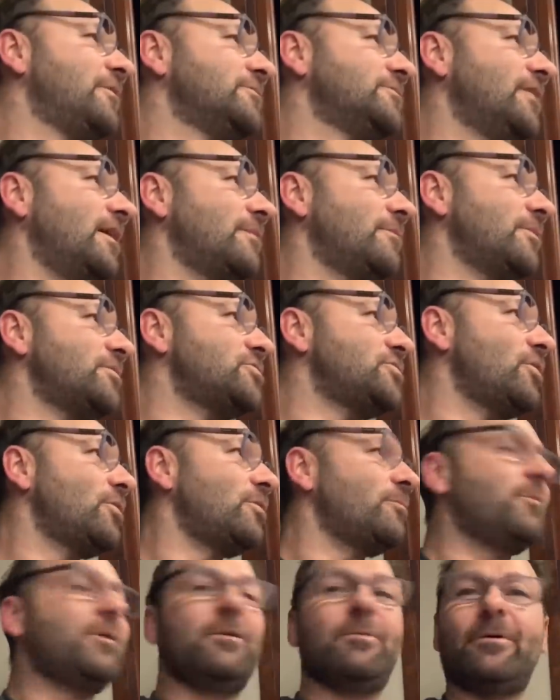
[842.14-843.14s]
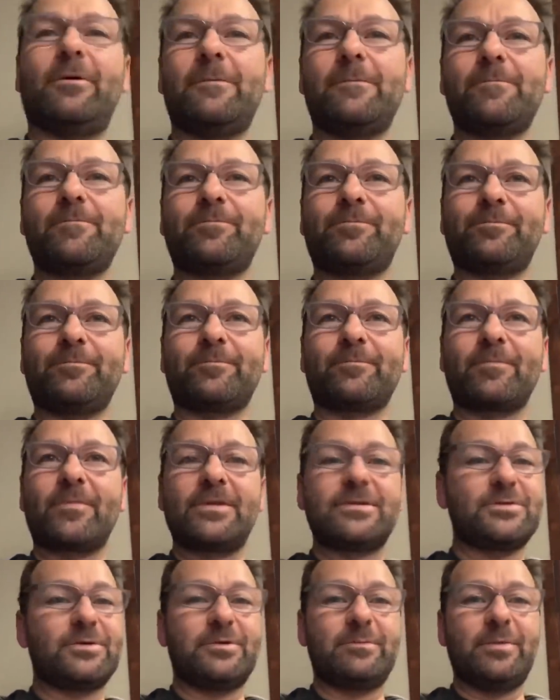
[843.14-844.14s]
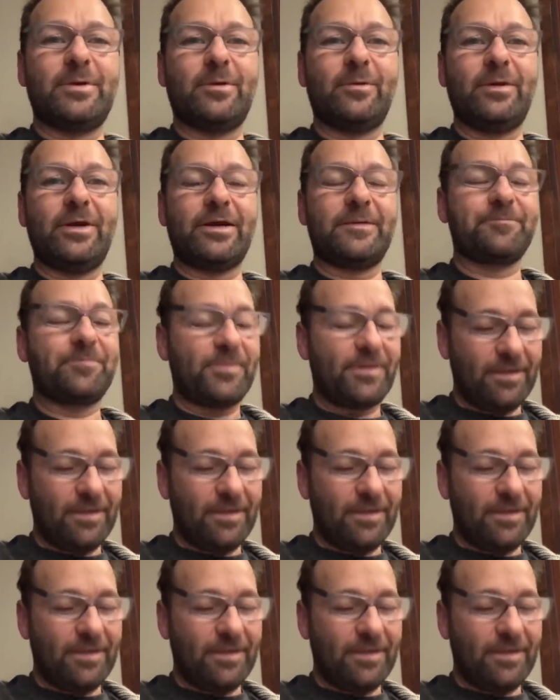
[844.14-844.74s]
Talking about choking people. It's only been a week.